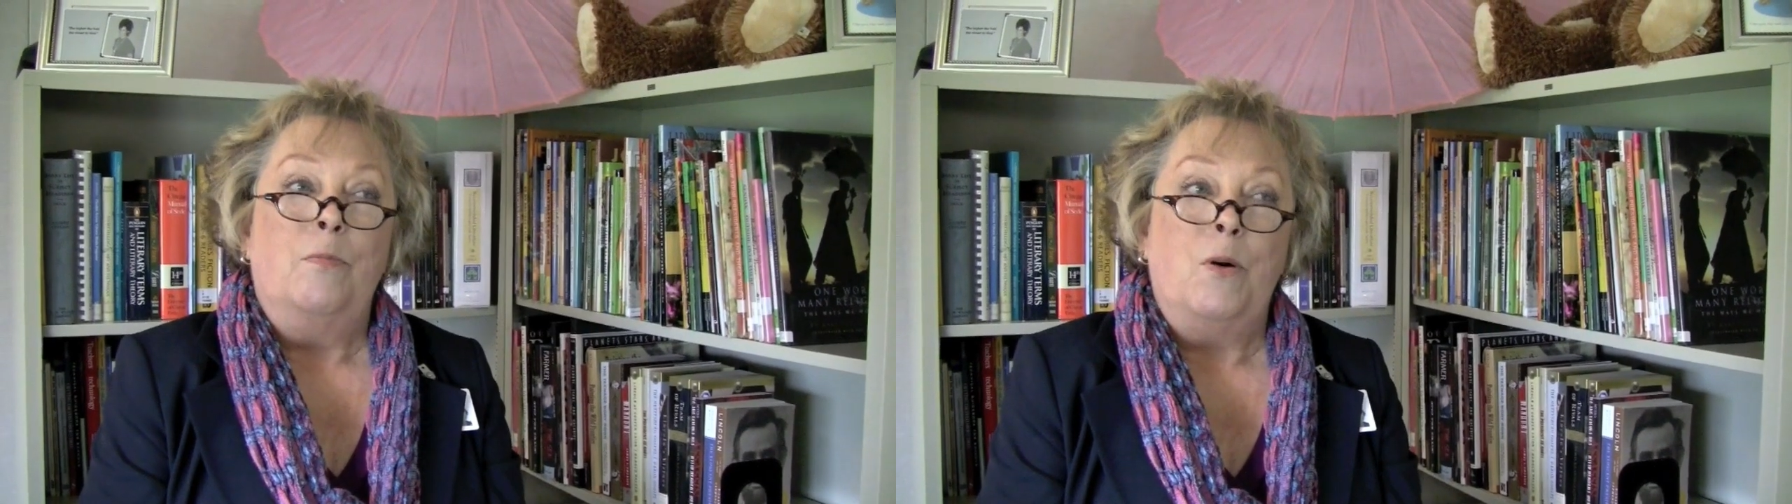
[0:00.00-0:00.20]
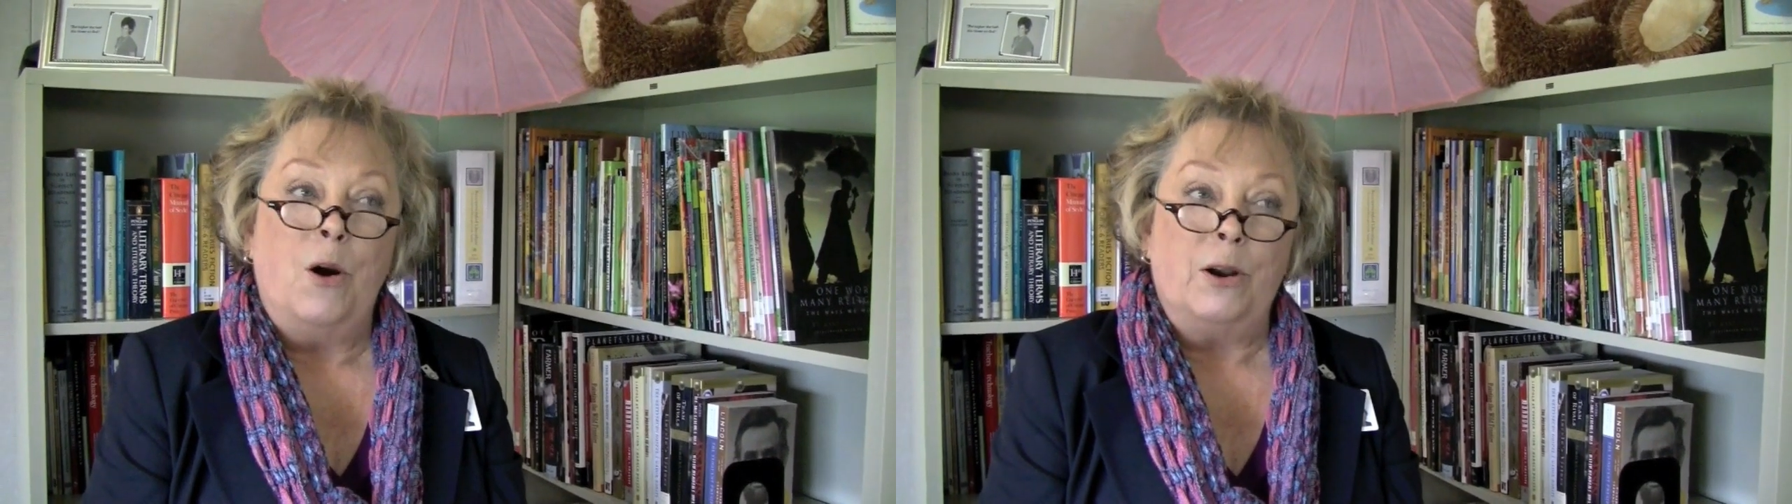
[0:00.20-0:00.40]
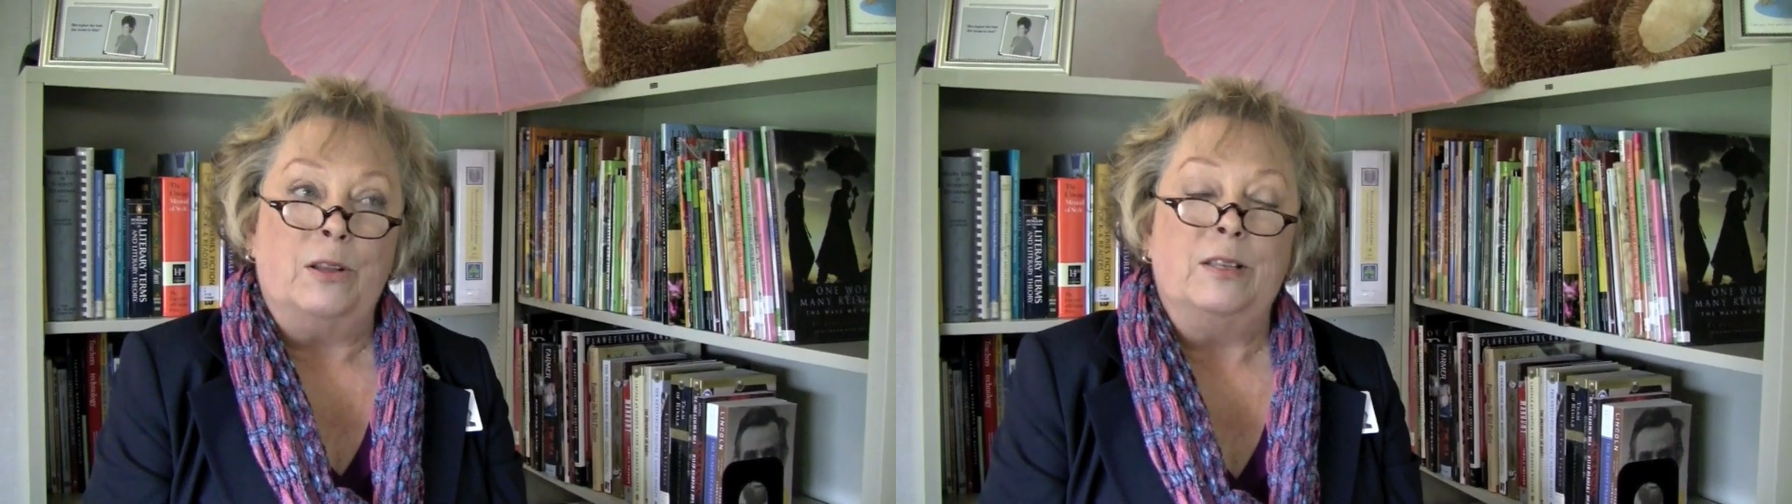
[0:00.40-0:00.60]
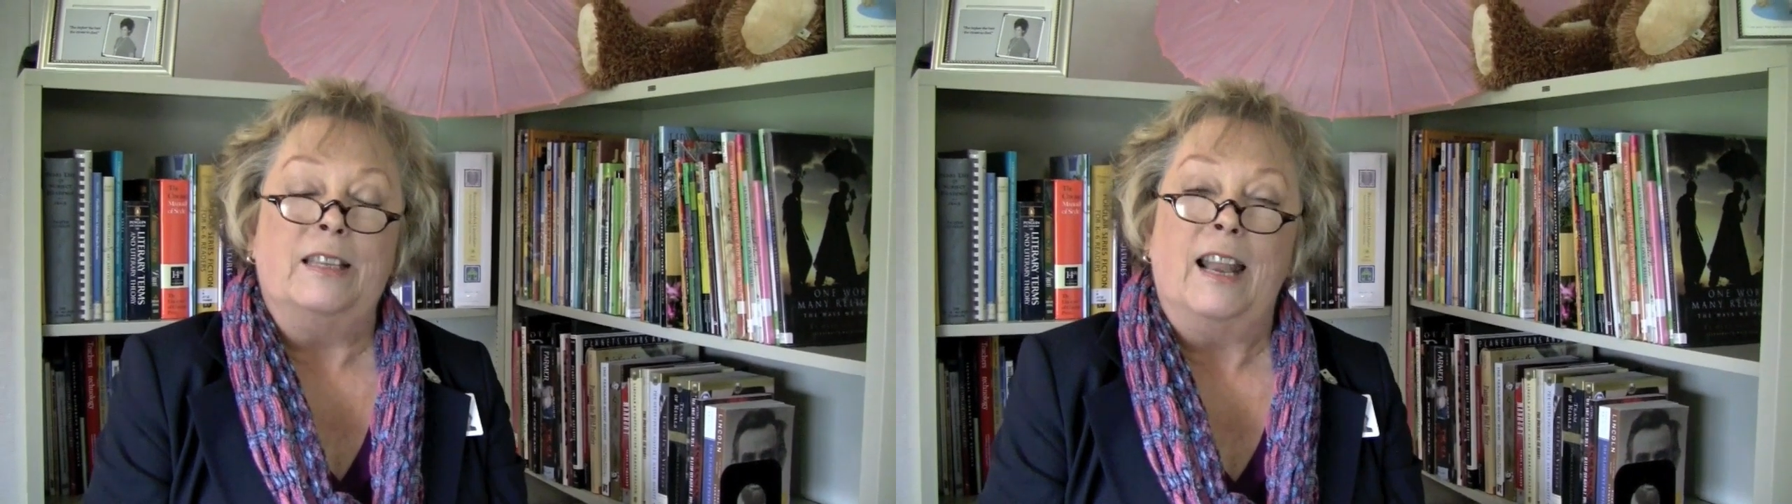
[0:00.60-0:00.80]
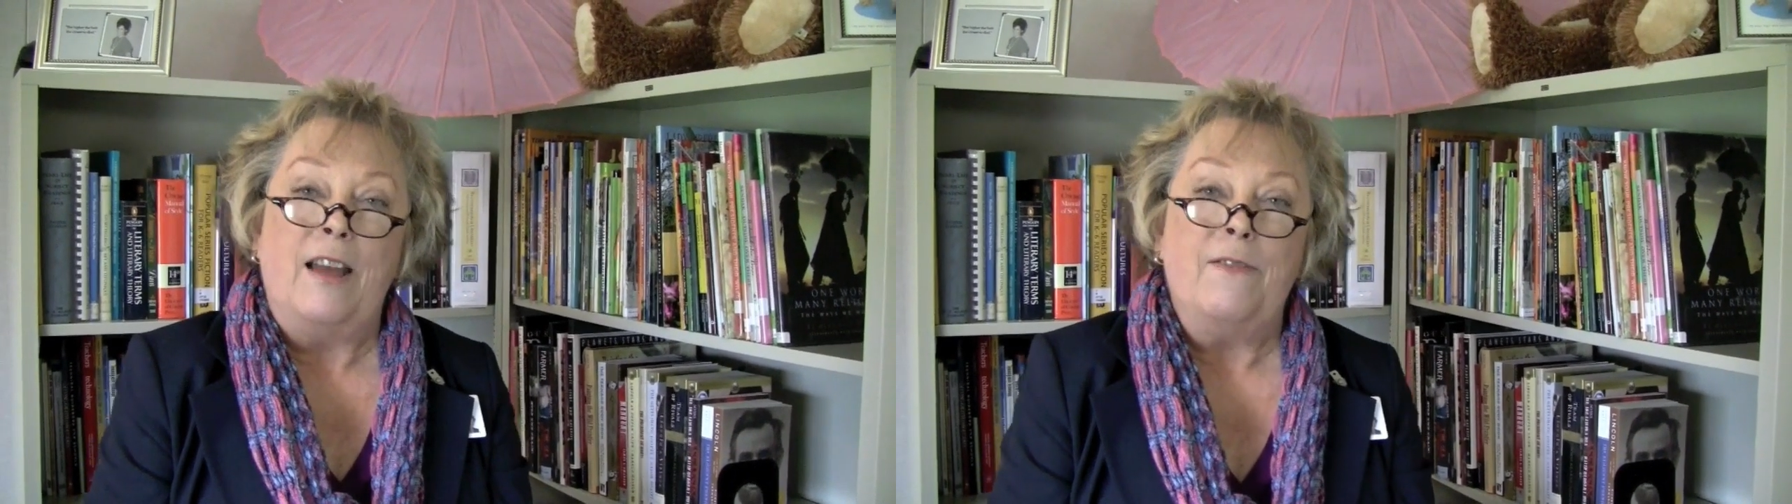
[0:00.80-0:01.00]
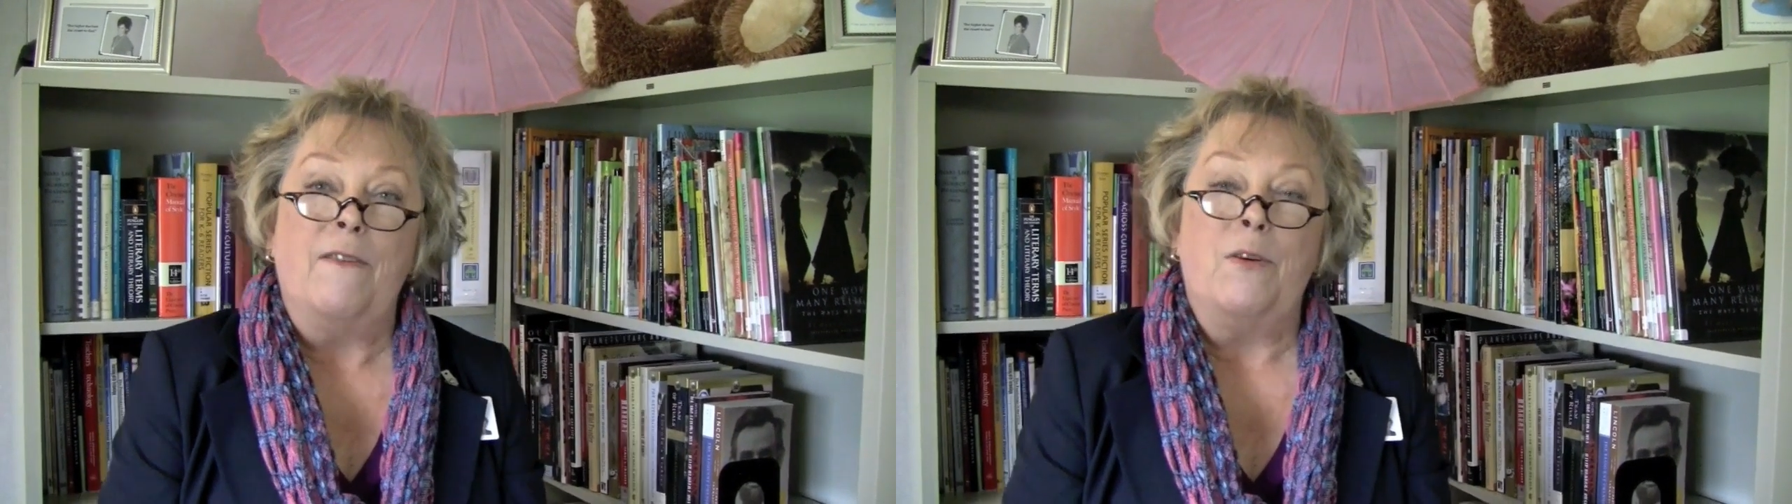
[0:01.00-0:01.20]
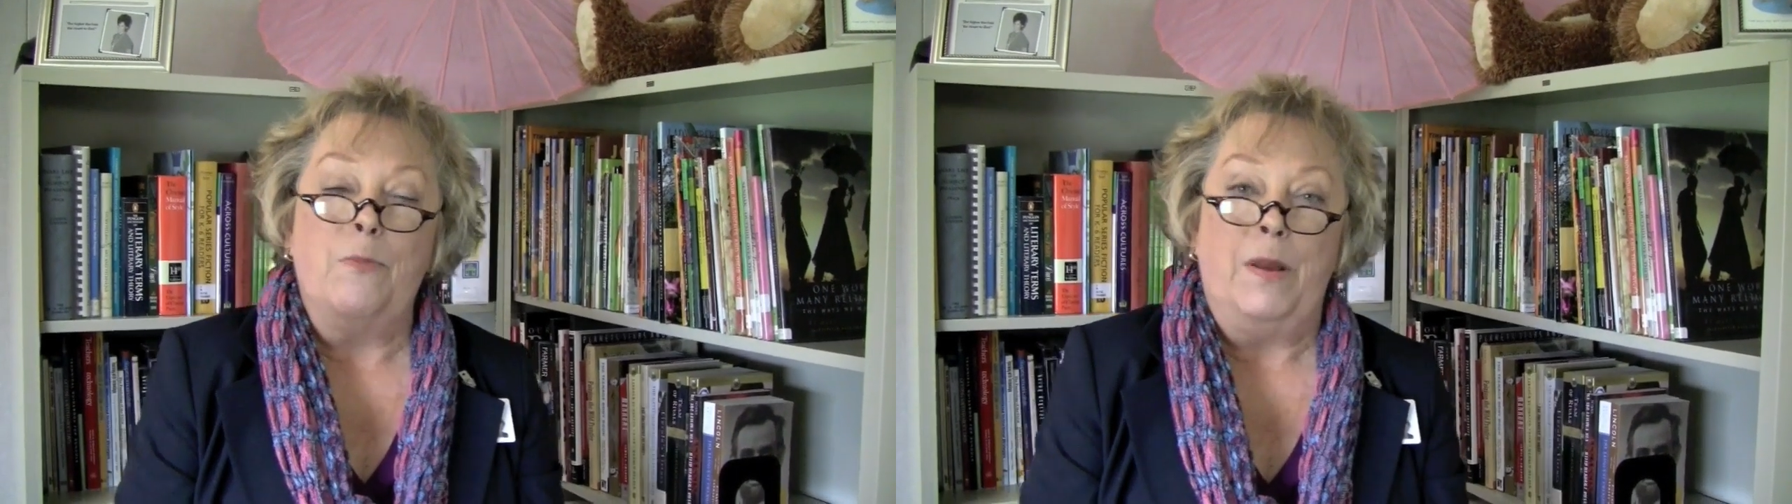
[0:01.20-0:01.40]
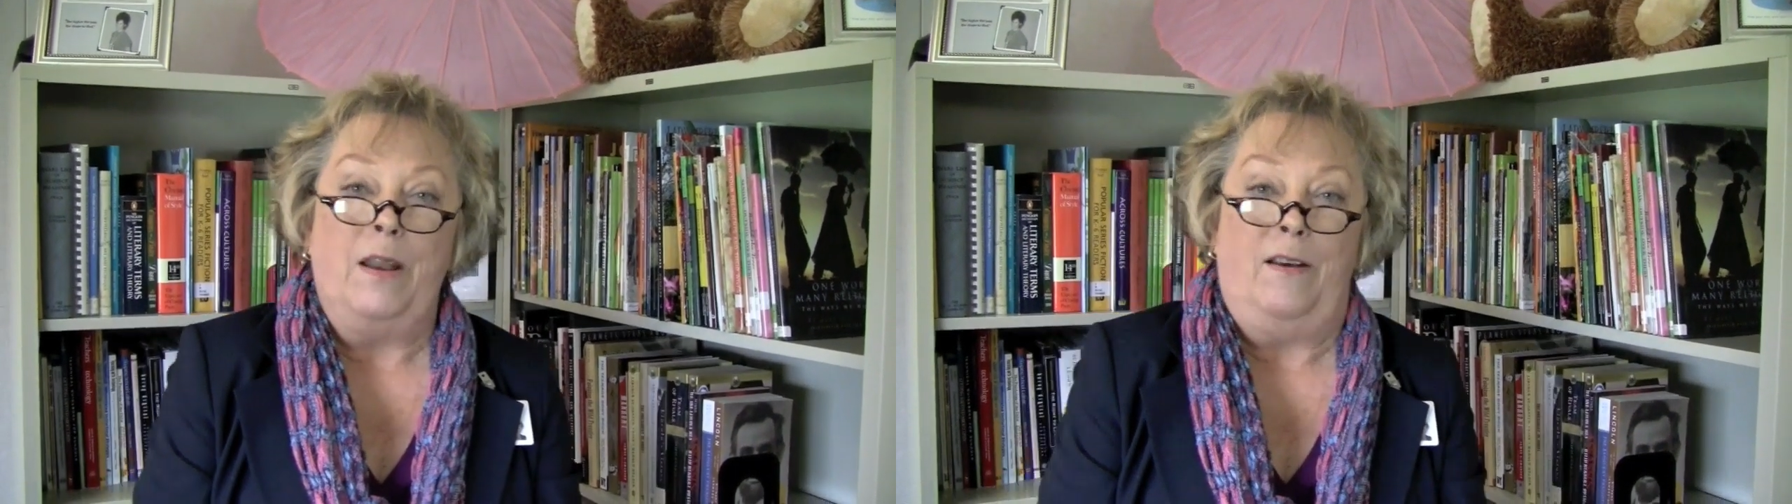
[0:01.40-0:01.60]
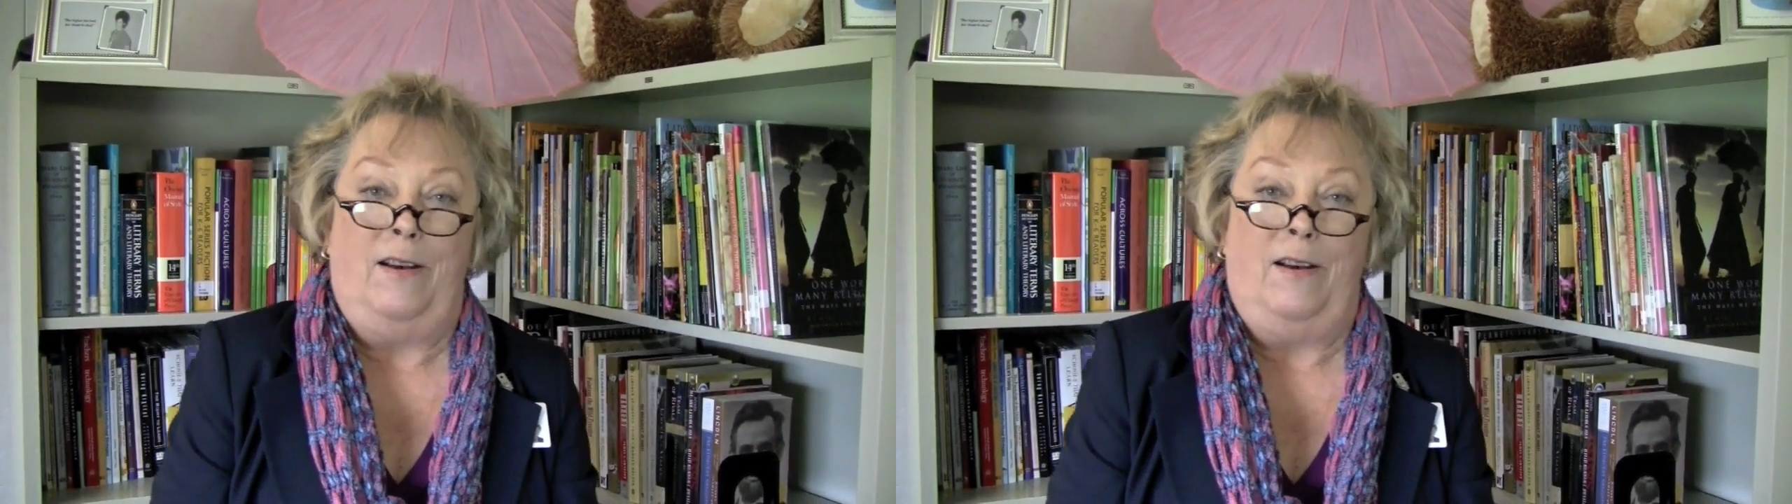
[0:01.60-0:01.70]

portals that I've ever been